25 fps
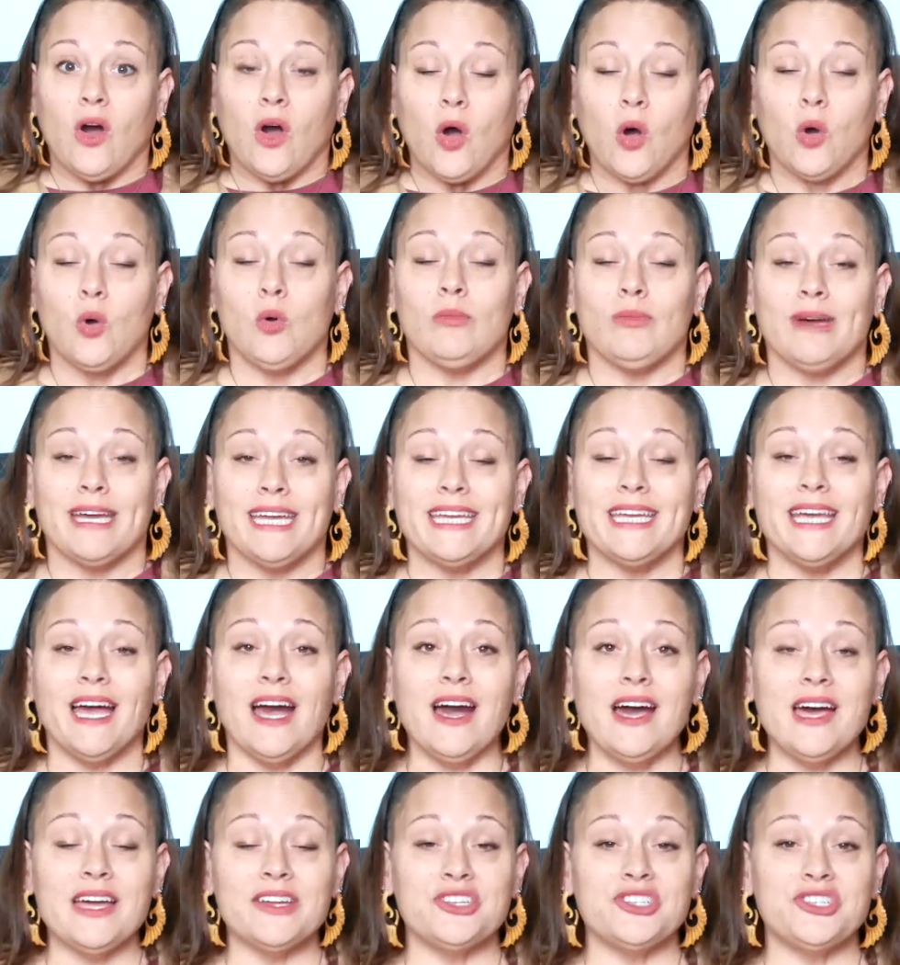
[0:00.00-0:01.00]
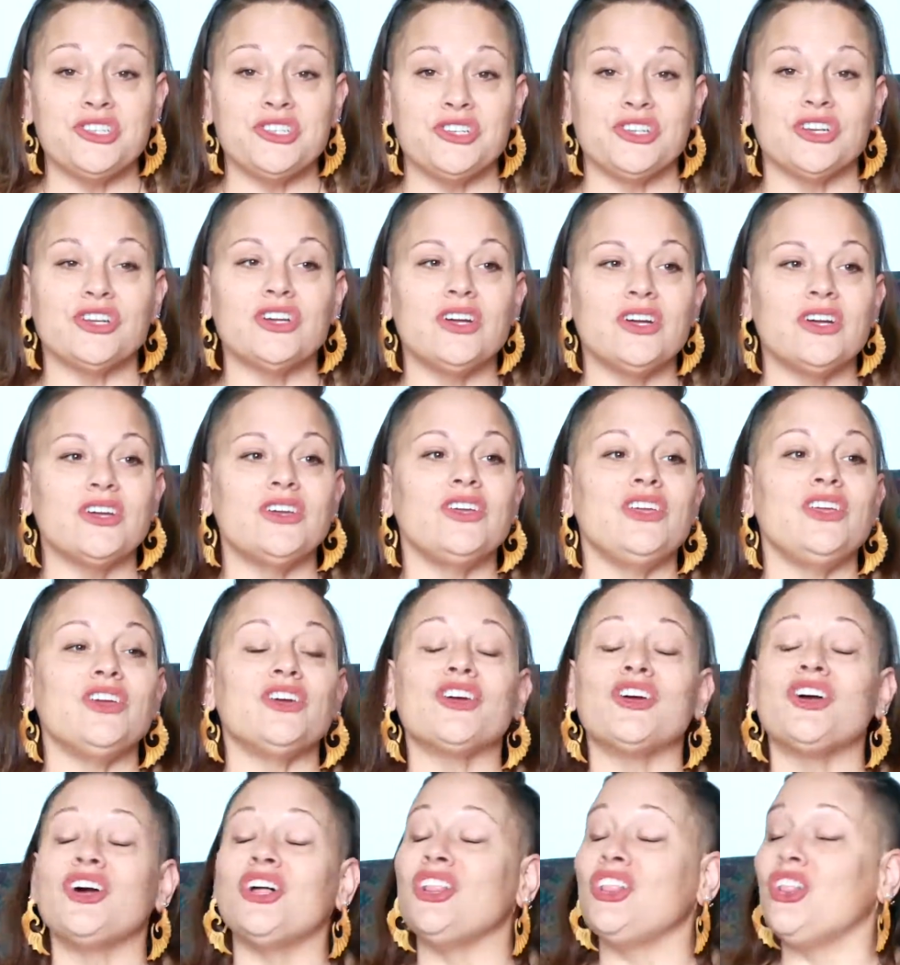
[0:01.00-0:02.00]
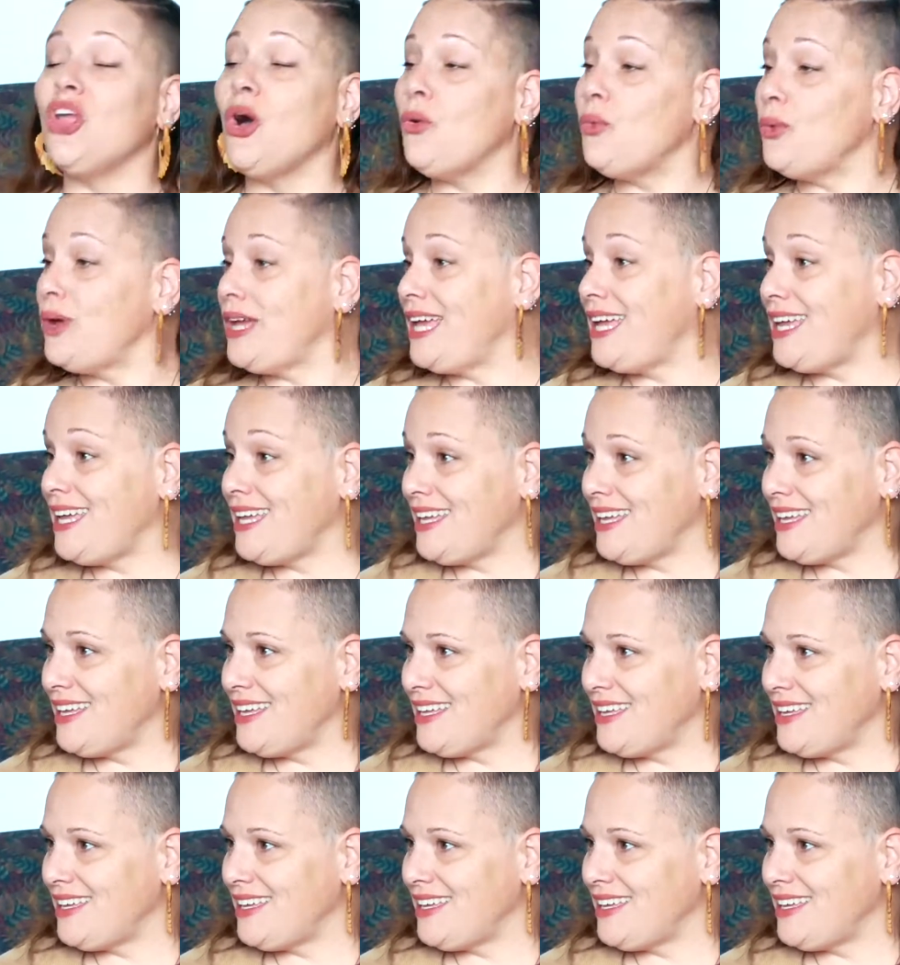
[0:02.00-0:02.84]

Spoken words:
oh my gosh, you're glowing.